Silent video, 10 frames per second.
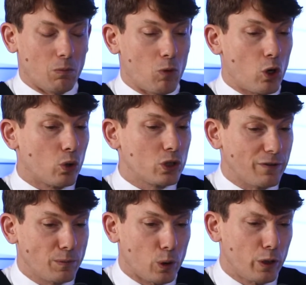laws of
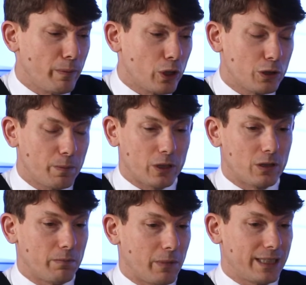small numbers,
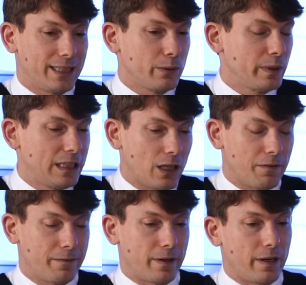but my series
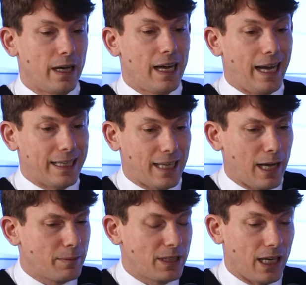of
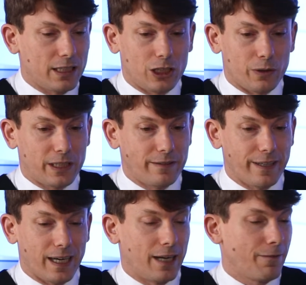attempts at generative
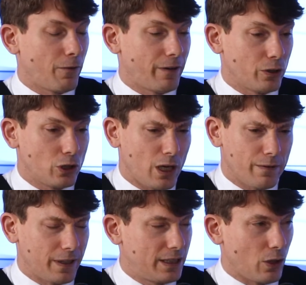AI for various
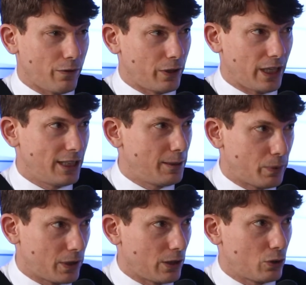stuff, it's over
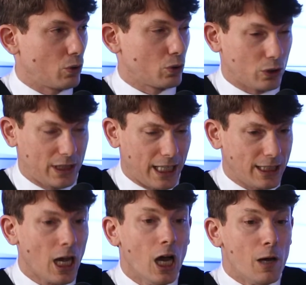90%
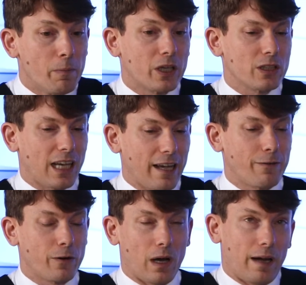success, because I
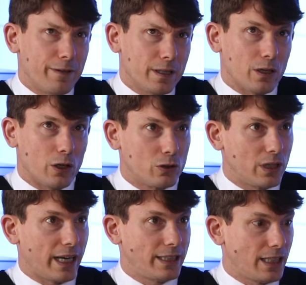have, I think, a
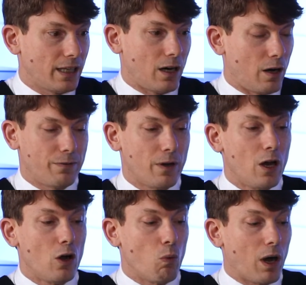good idea of
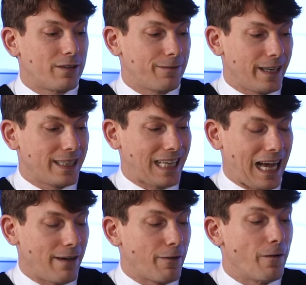what things
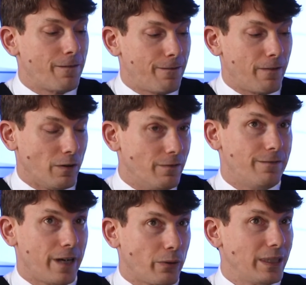have a
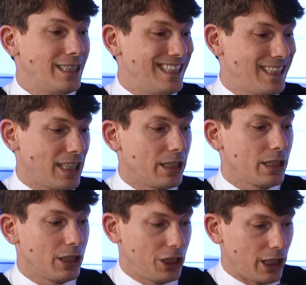very decent
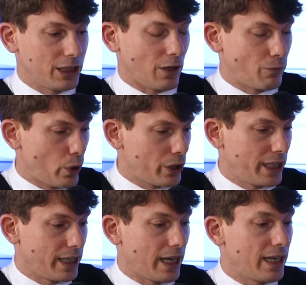chance of
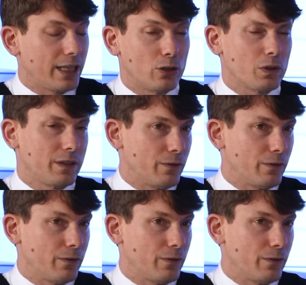working, and I don't